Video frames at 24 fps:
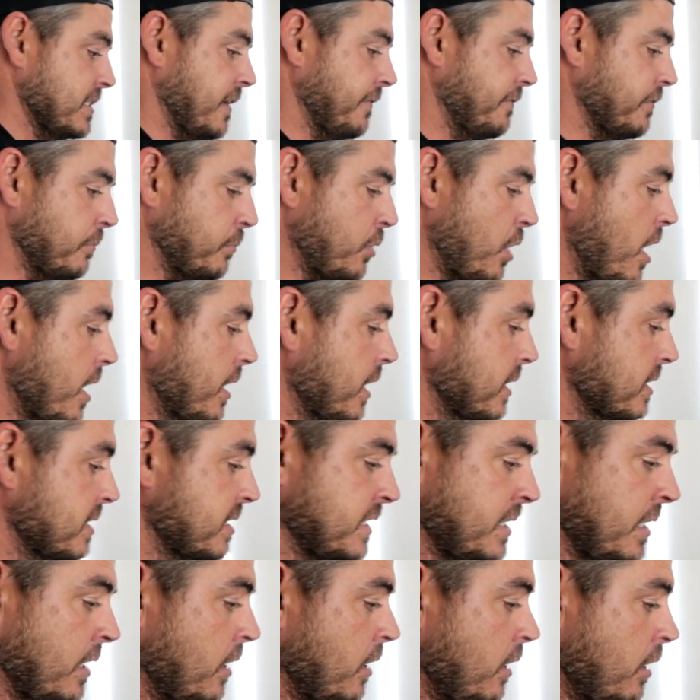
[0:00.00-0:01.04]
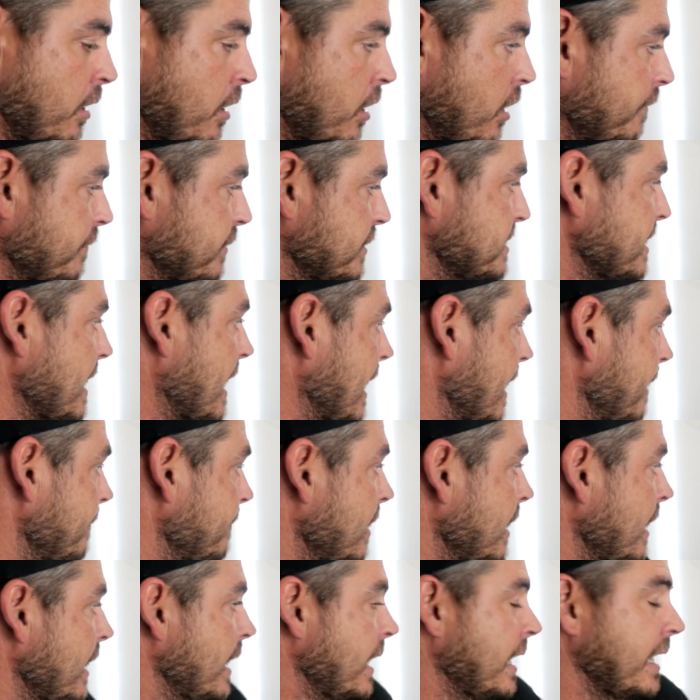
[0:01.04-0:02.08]
these different products over
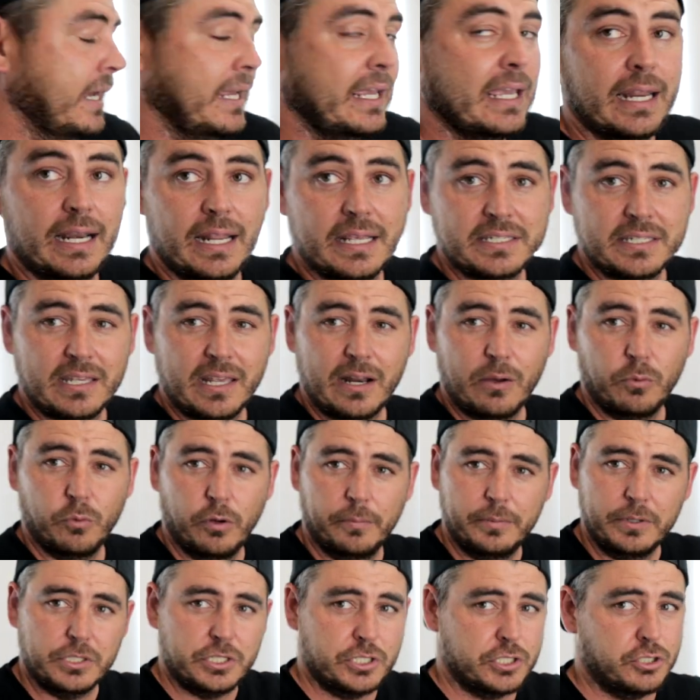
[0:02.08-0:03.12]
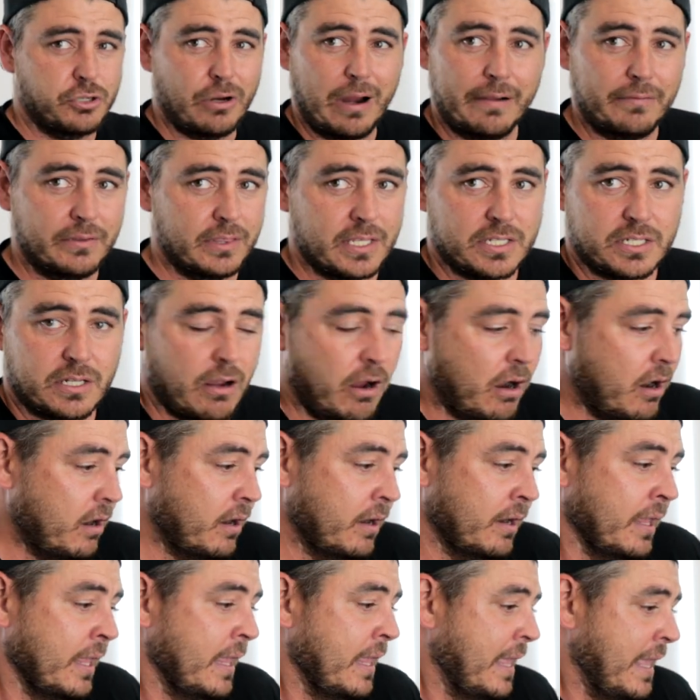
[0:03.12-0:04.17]
time. Again, I said I will be just driving this
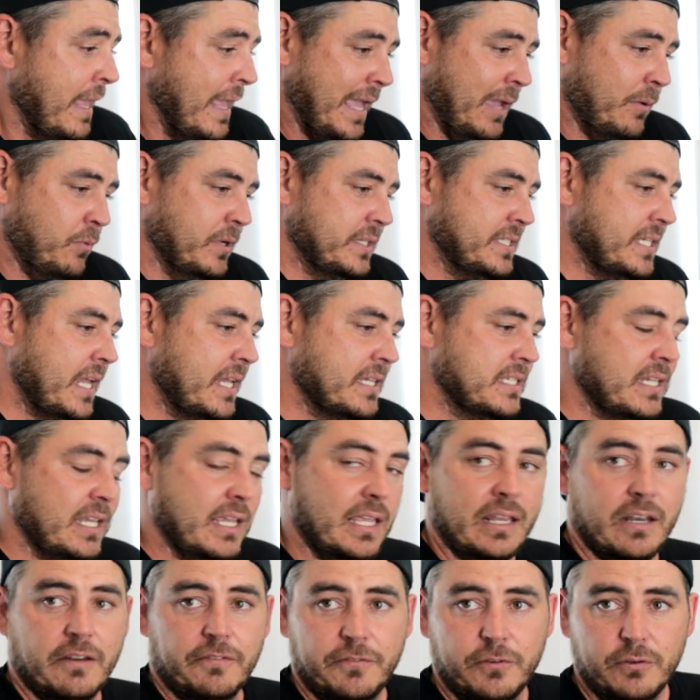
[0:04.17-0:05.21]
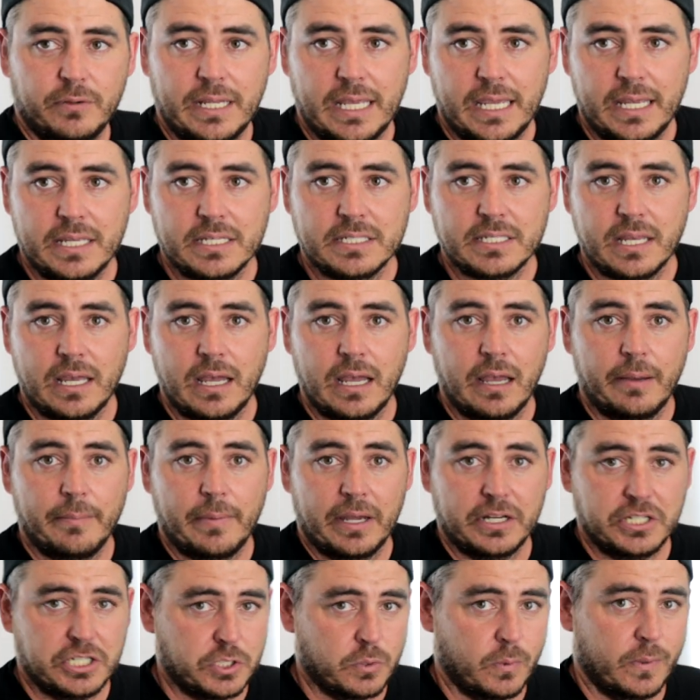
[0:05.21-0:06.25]
car and we'll test it in a few days.
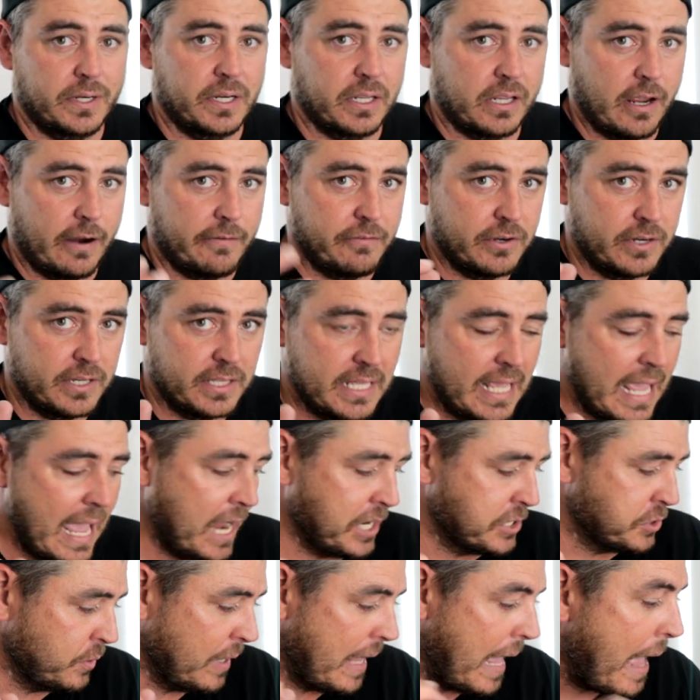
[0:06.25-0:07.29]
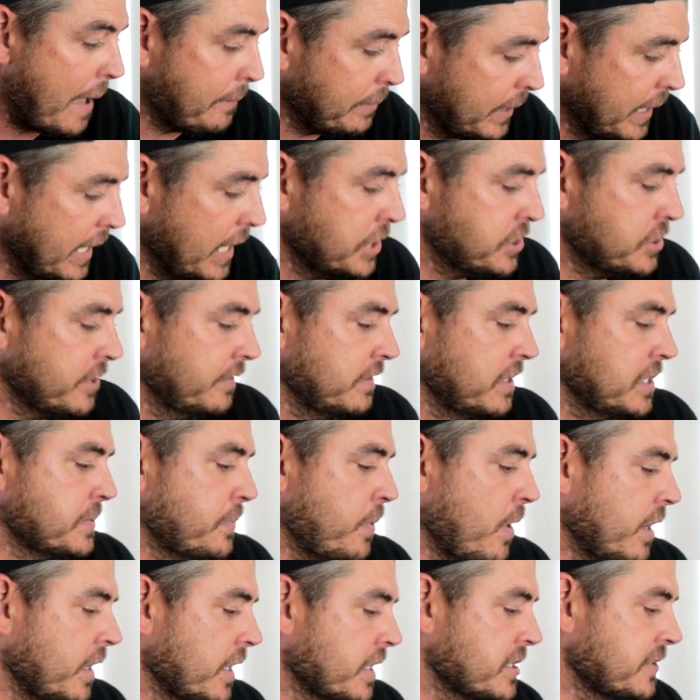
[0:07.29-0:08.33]
I just wanted to cover the actual application of these
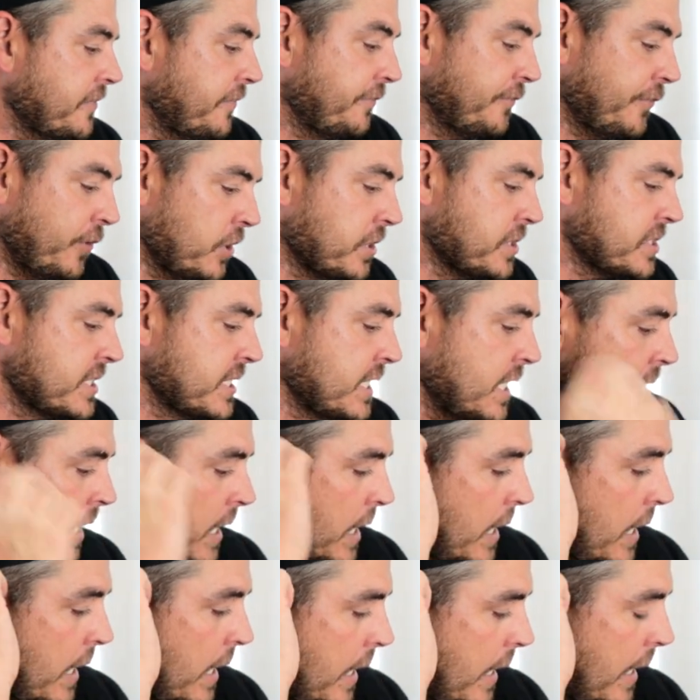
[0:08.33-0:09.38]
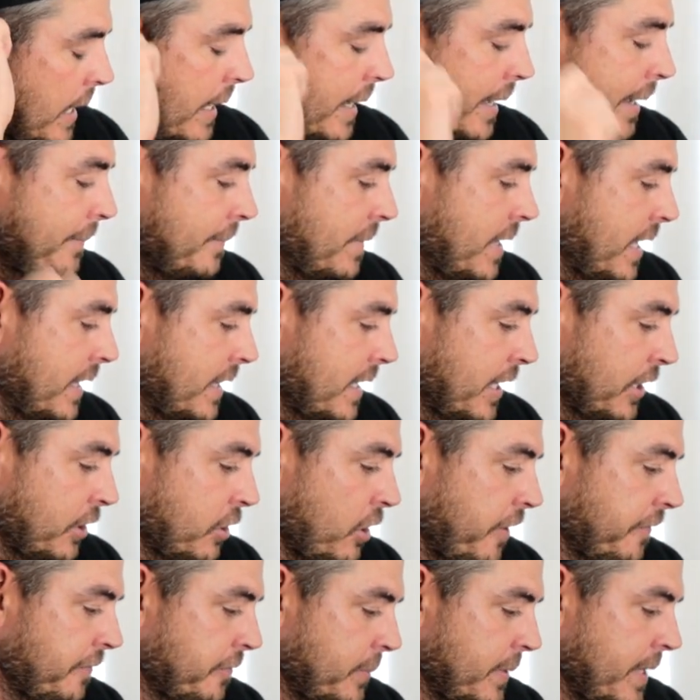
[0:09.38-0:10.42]
products first and then
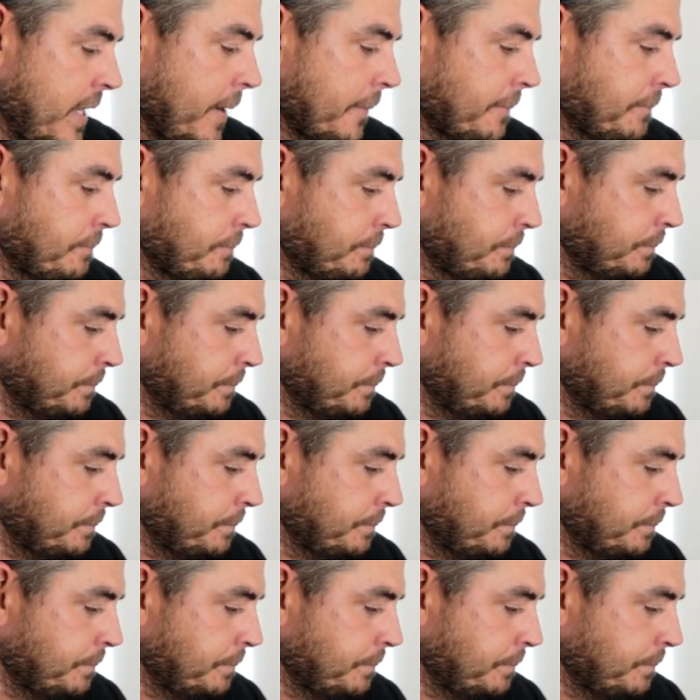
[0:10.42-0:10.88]
go from there.